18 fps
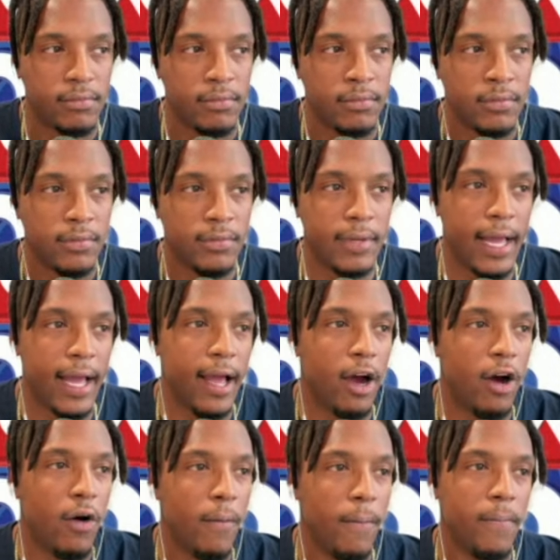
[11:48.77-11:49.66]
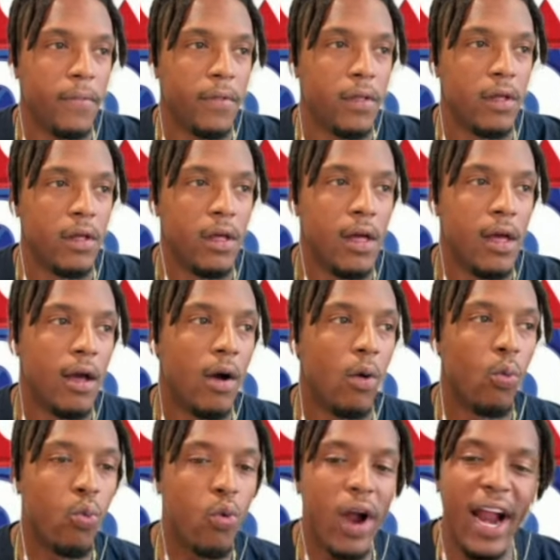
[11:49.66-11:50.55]
Now,
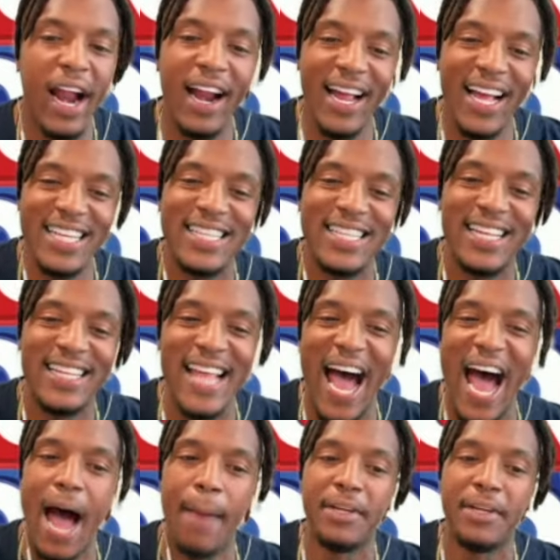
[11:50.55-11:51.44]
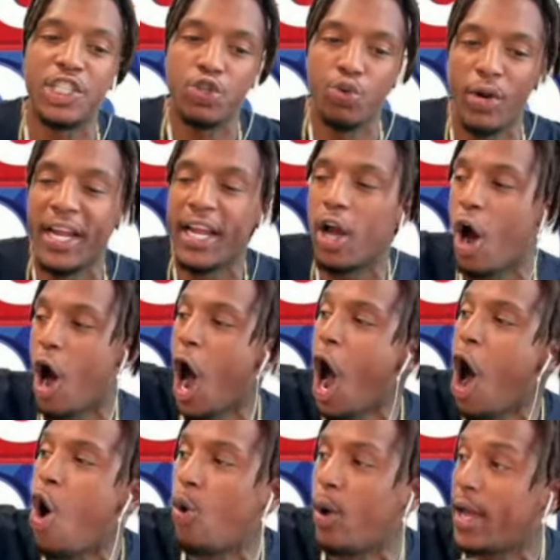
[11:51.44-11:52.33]
where is the Diamond Street
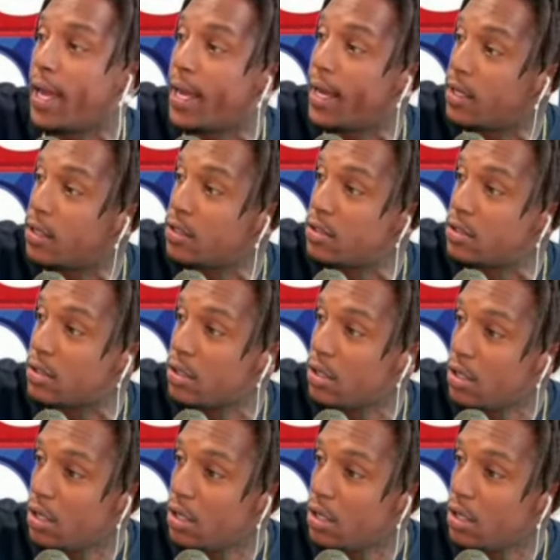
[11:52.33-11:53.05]
old heads?